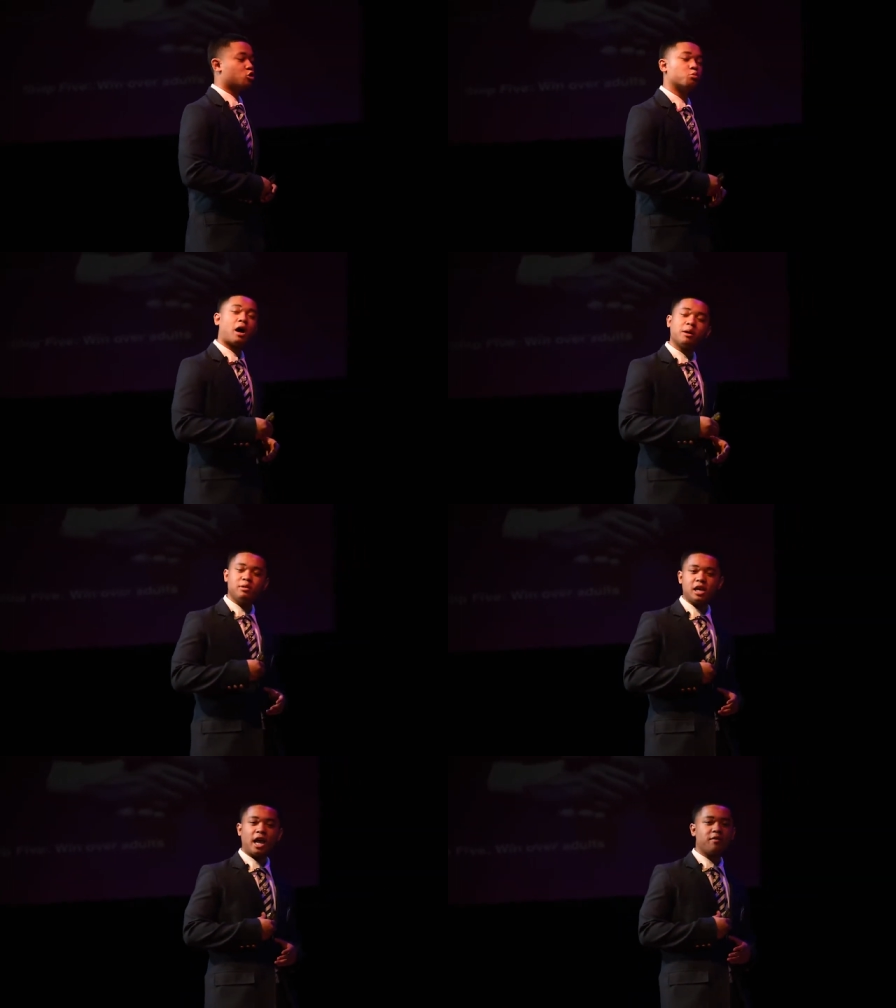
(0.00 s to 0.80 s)
through my
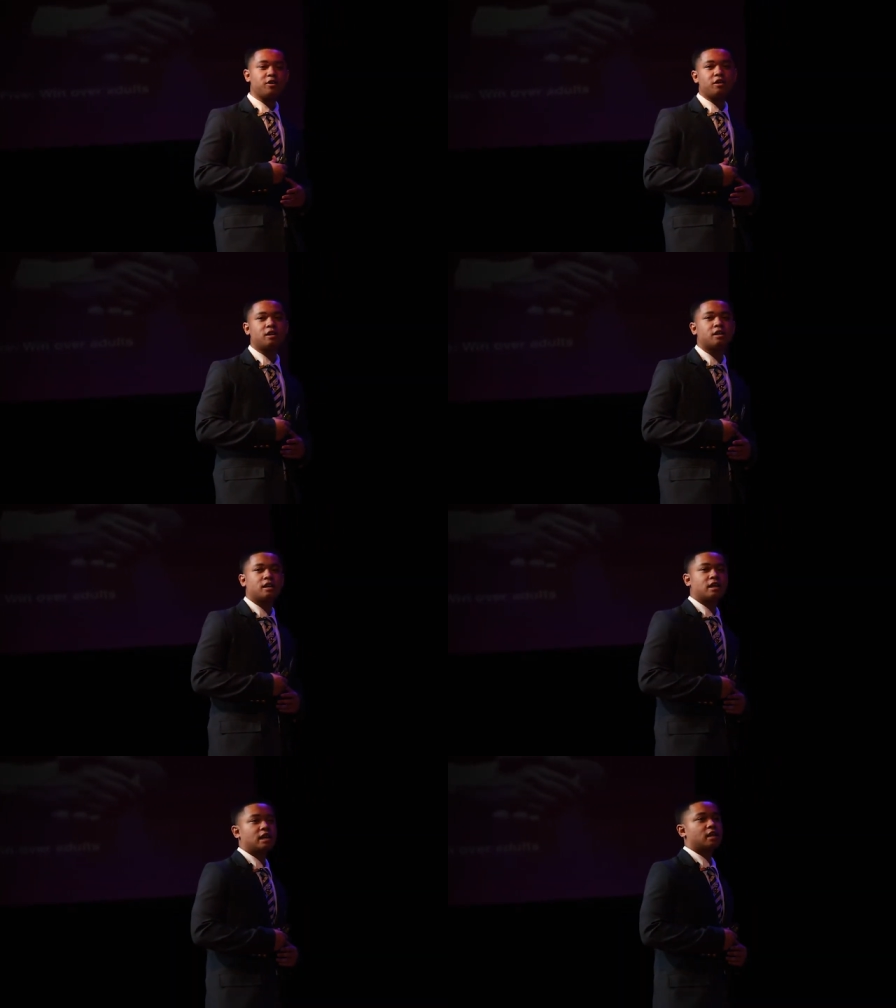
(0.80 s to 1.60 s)
behavior
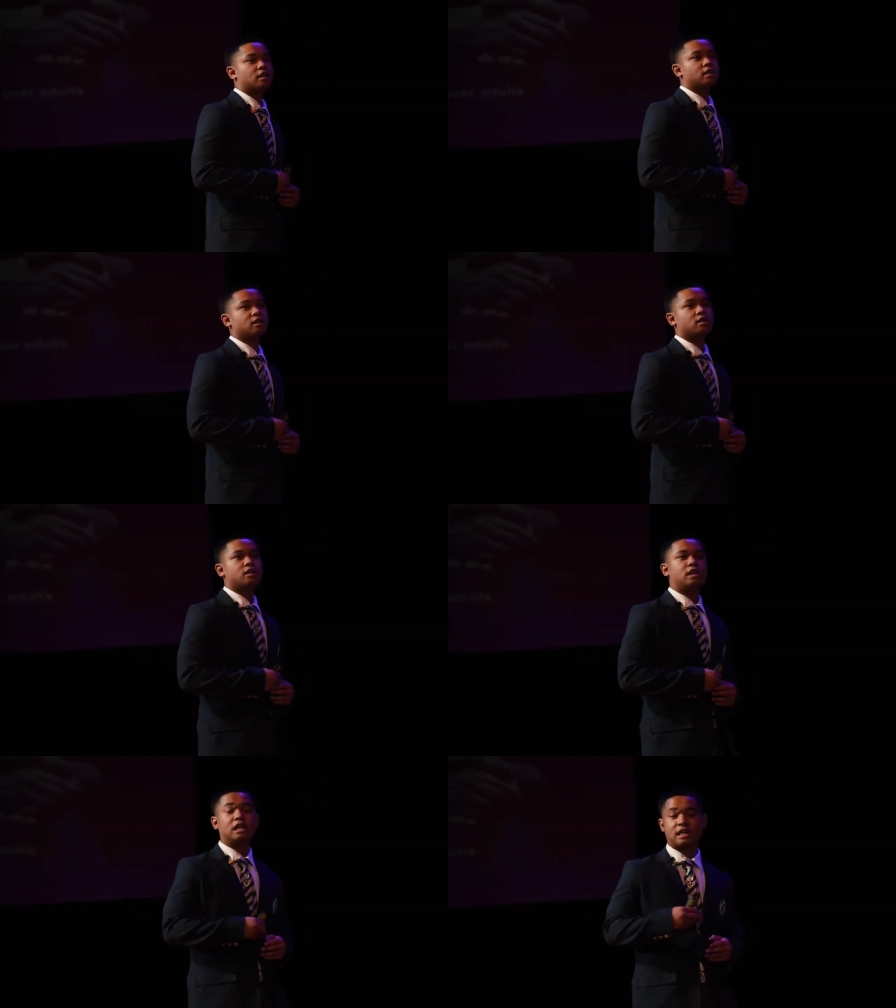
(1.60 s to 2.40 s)

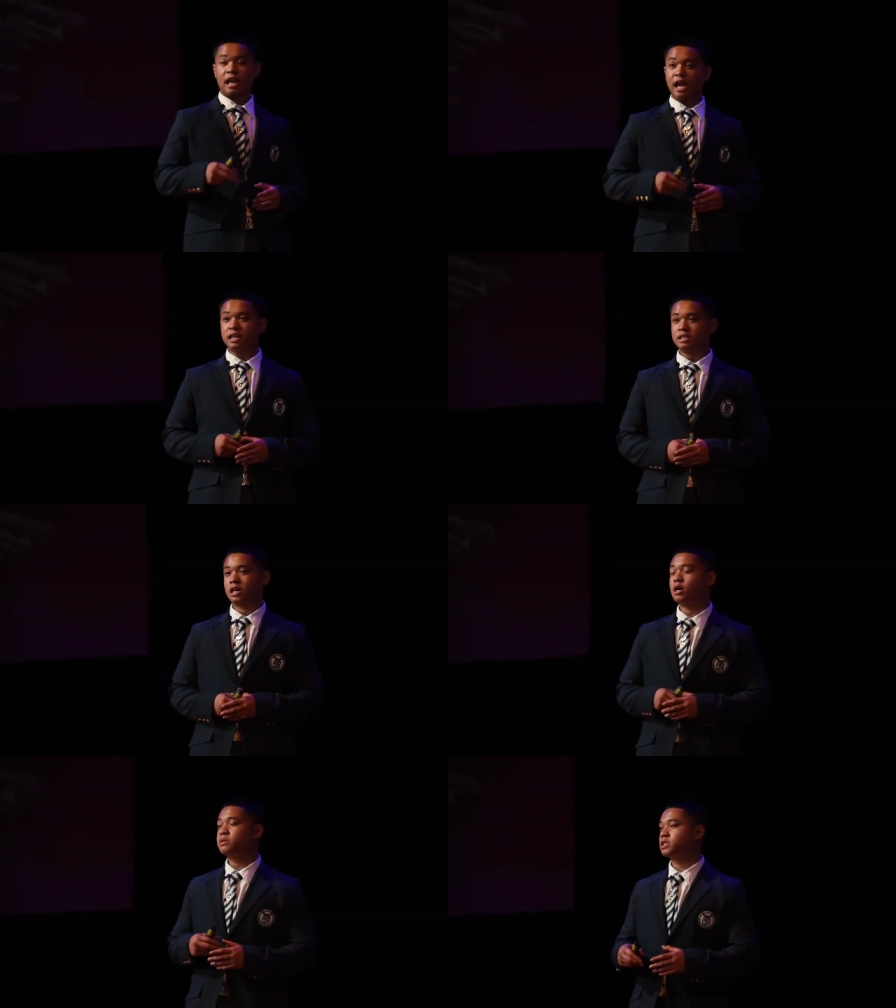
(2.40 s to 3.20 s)
in class
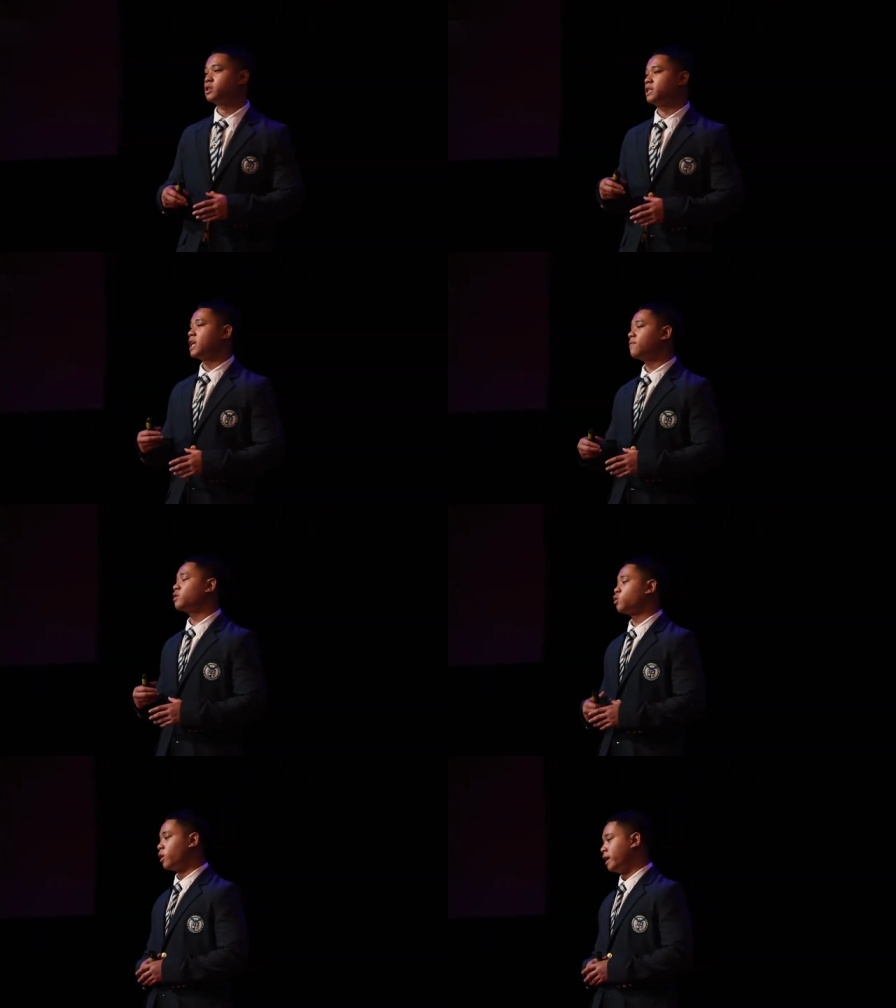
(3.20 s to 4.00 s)
up until
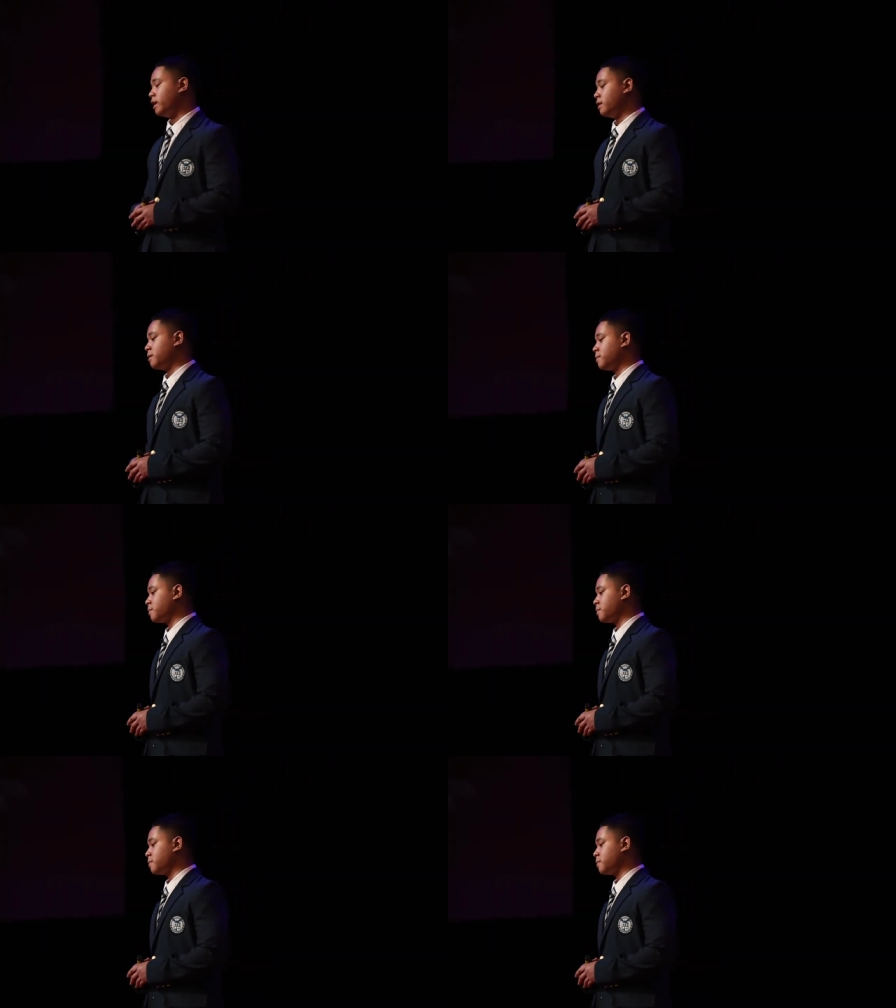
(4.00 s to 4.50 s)
11th grade.